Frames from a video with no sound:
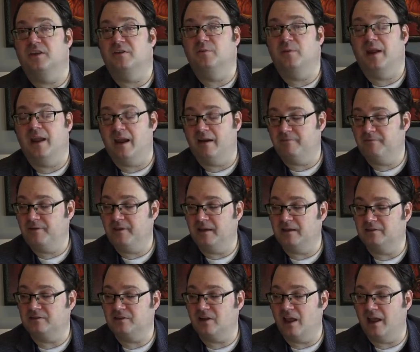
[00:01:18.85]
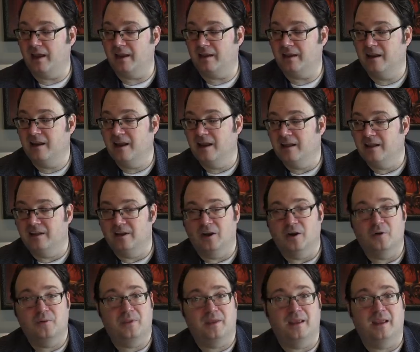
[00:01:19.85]
and we have things like you
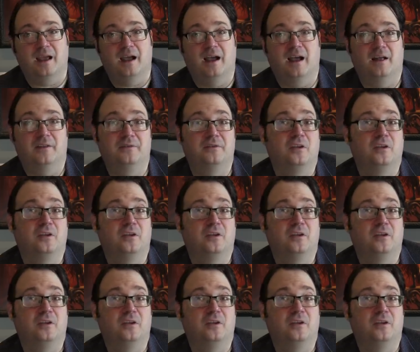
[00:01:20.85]
know the uh,